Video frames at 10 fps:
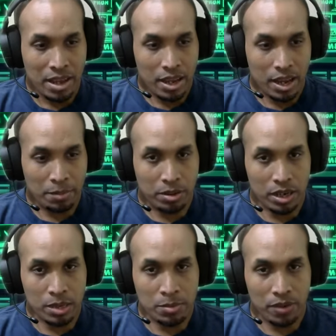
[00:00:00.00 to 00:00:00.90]
I
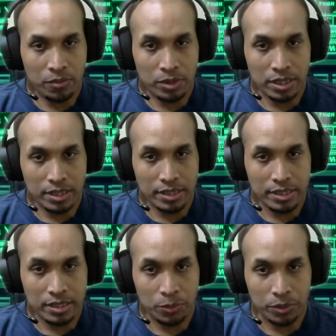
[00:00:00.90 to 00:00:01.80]
block him off with this
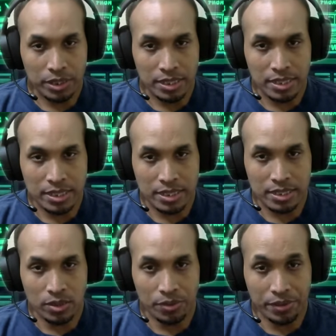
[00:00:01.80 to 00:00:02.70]
6
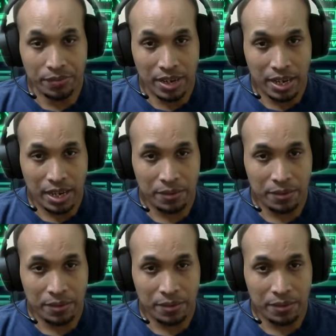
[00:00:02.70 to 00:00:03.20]
over the 5.